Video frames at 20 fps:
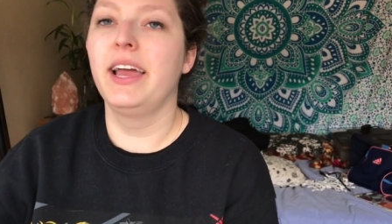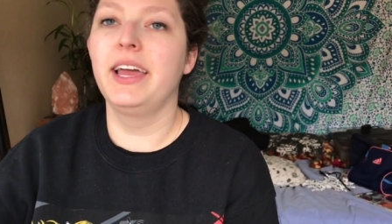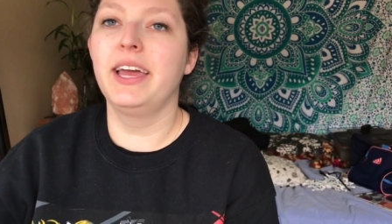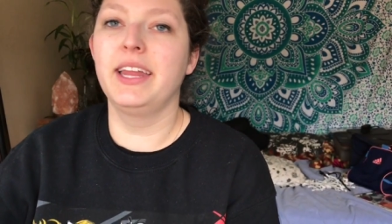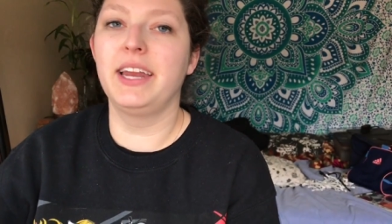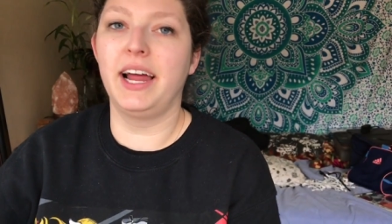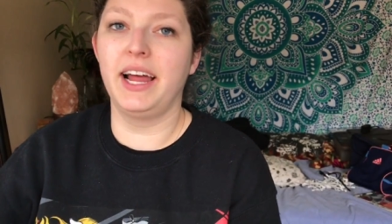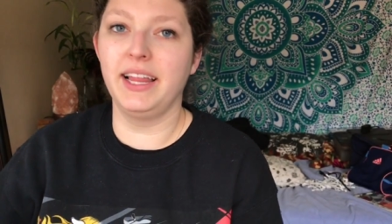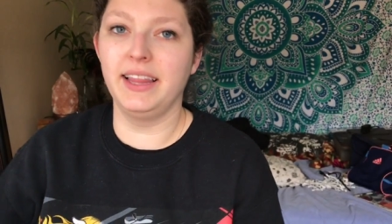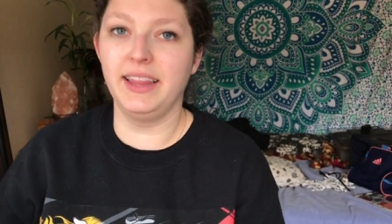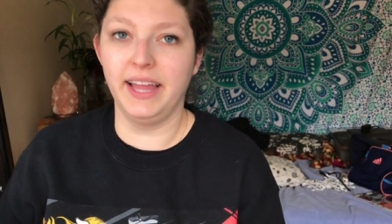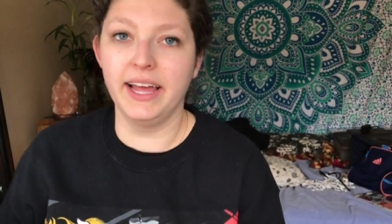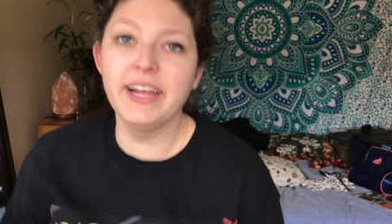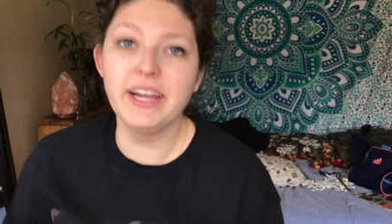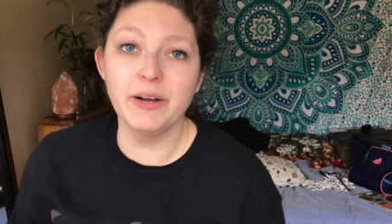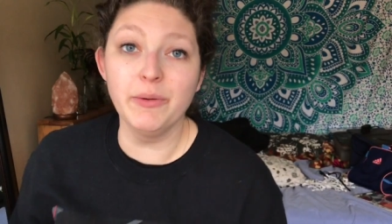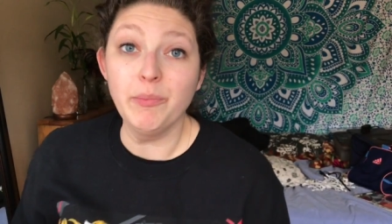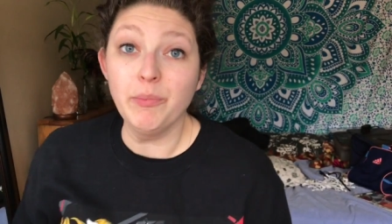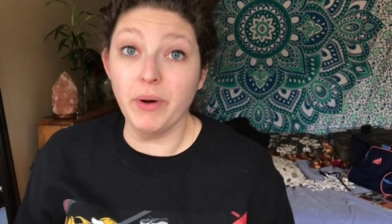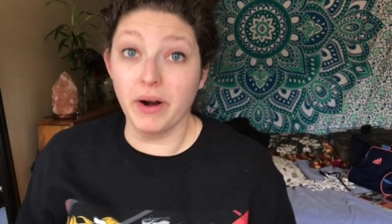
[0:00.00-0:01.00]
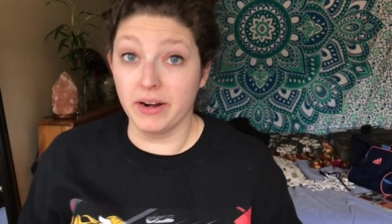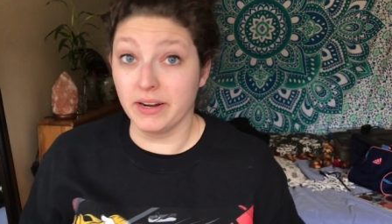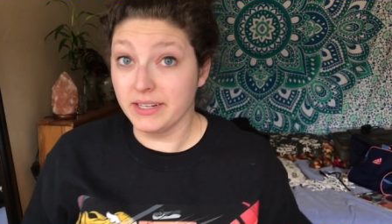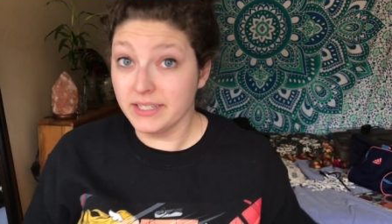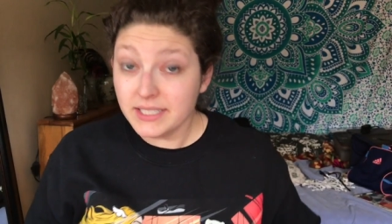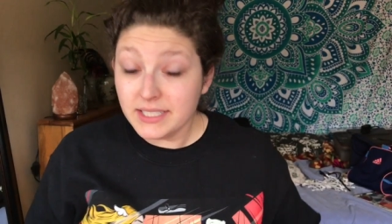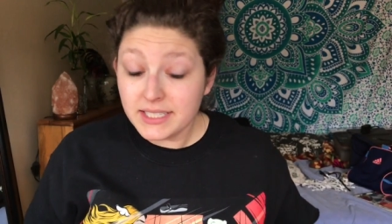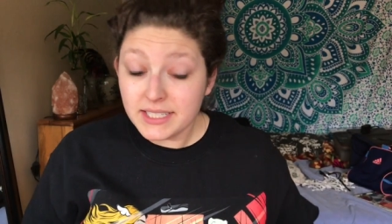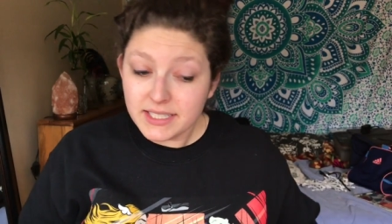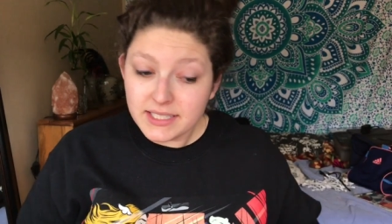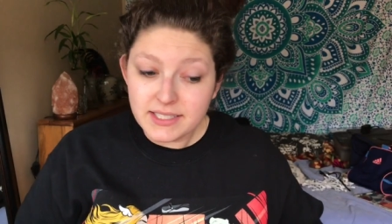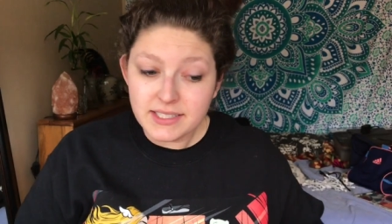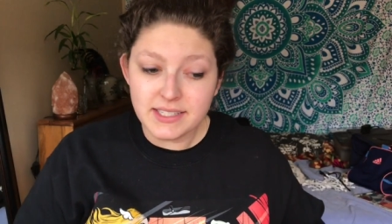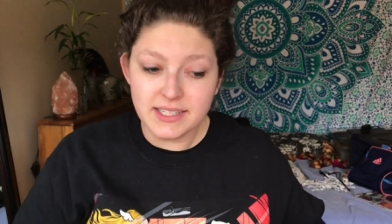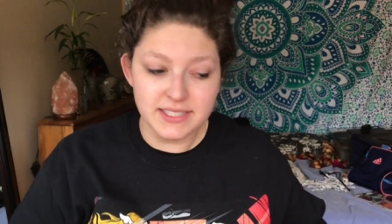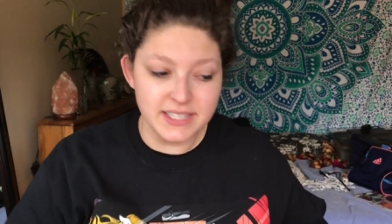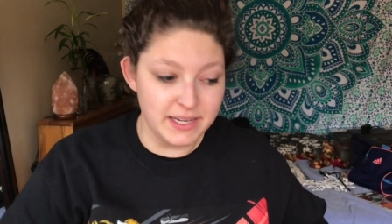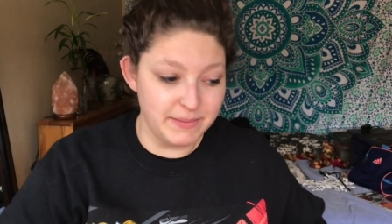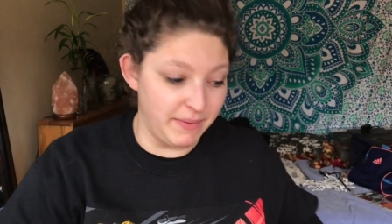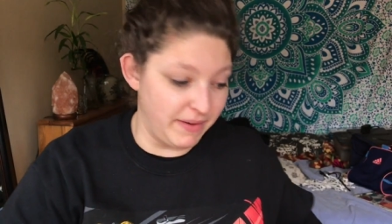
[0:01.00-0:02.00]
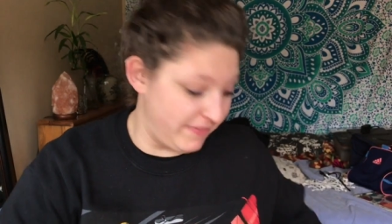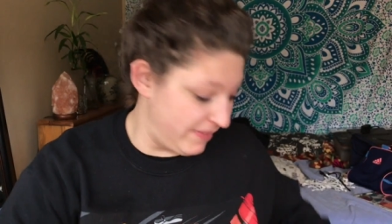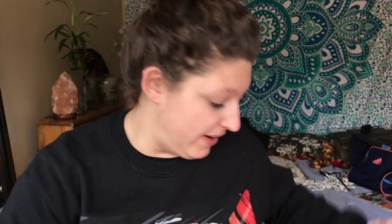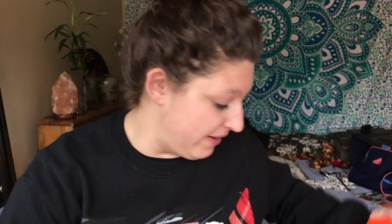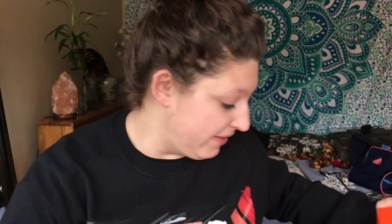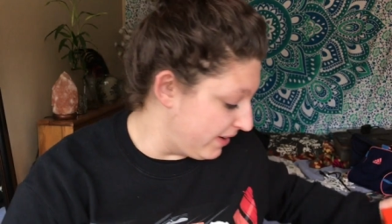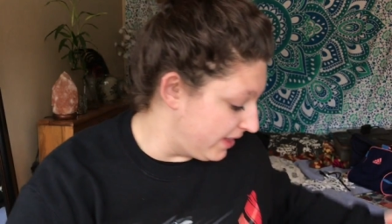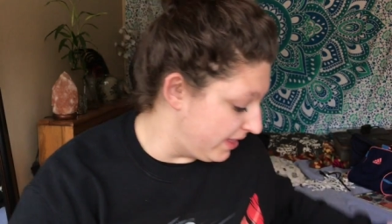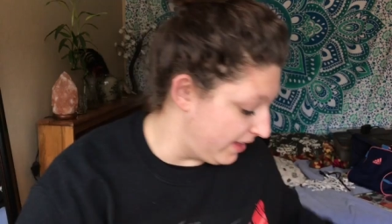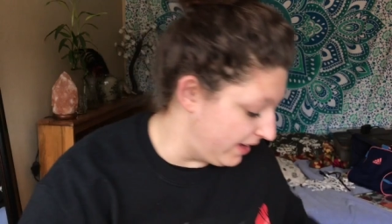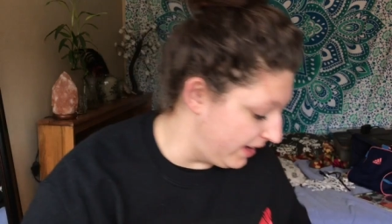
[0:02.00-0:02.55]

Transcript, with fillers: and I like bargain deals. It's like my favorite